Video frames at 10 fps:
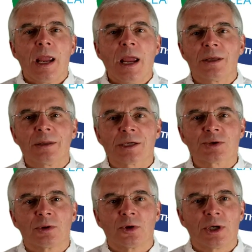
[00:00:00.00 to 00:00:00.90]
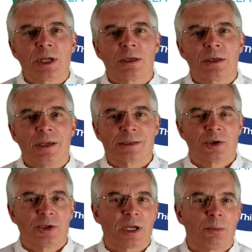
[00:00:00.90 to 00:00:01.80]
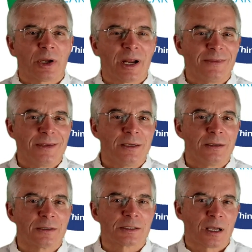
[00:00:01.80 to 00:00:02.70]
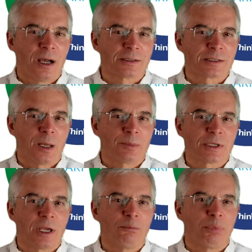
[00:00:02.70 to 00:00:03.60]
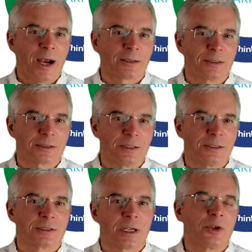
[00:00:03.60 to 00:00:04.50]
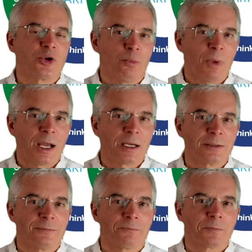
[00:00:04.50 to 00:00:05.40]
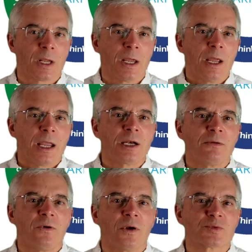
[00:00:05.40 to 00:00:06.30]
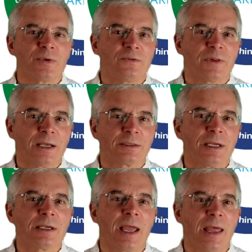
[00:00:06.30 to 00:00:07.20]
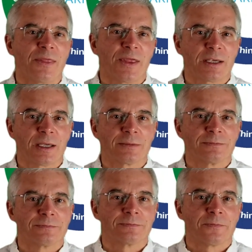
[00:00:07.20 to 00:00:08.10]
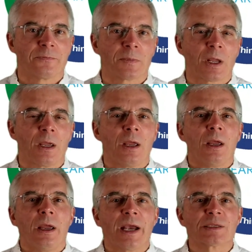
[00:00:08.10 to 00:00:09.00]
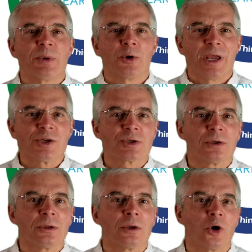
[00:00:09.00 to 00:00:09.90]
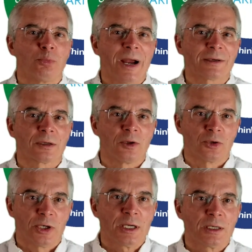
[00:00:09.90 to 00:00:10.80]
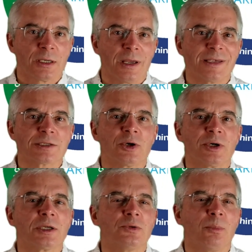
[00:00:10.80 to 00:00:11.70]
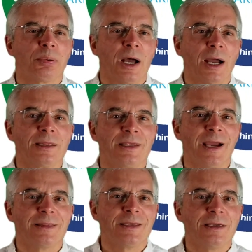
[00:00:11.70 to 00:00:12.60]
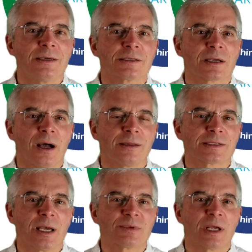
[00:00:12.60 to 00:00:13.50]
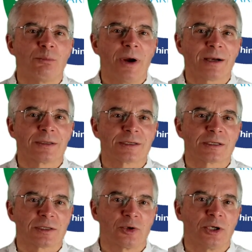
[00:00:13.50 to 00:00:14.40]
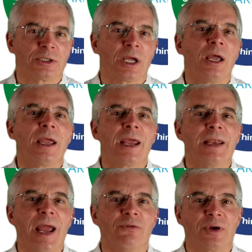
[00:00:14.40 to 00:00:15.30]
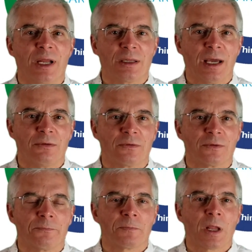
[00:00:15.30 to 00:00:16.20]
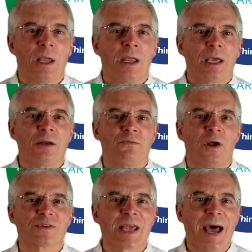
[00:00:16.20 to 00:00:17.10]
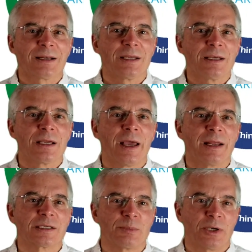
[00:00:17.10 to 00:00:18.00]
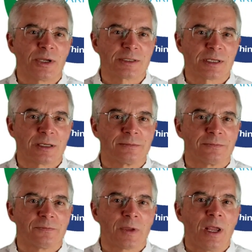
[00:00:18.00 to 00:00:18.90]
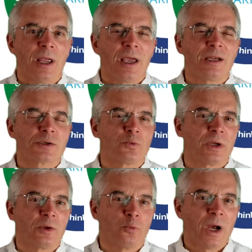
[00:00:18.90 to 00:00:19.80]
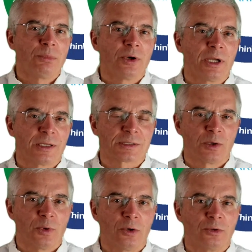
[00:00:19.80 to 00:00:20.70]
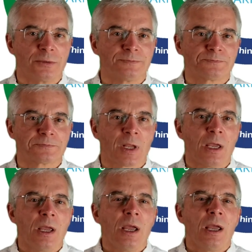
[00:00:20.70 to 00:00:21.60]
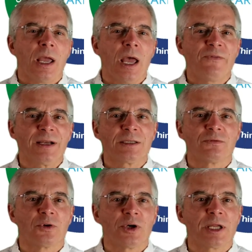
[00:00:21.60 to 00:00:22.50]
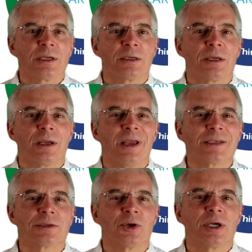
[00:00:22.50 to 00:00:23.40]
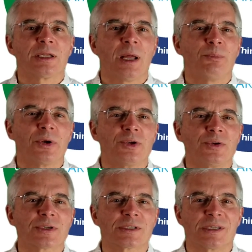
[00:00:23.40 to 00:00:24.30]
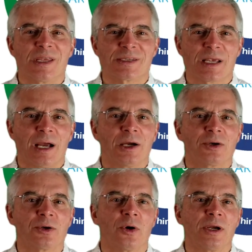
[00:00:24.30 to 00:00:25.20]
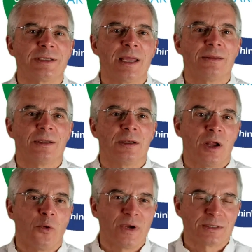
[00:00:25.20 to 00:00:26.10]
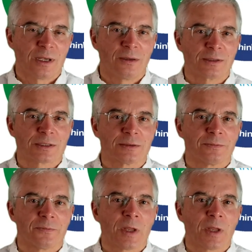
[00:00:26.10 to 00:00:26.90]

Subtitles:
Intellectual learning is learning about ideas, concepts, and practices in your mind. It involves reflecting and thinking. Experiential or practical learning is learning to apply the ideas, concepts, and practices learned in everyday life. It involves acting and experiencing. It is where the rubber hits the road. Effective learning is learning that produces desired or intended results.